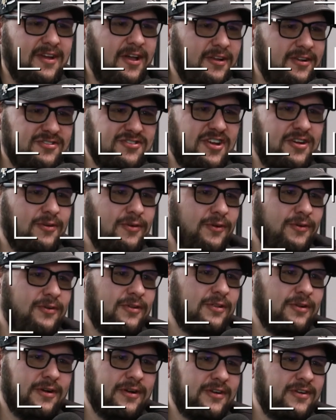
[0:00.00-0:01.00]
General
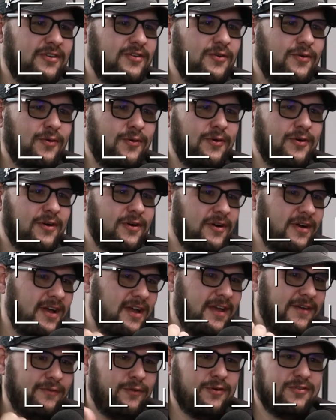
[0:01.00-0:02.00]
clerk or a
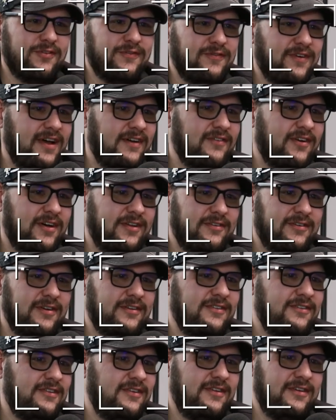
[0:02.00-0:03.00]
Fortune 500
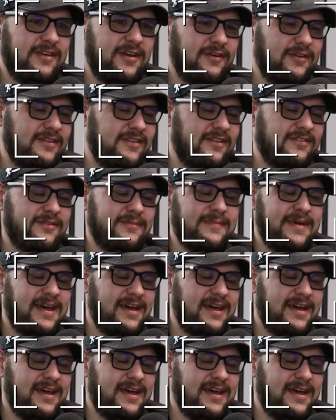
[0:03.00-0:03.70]
CEO. It doesn't matter.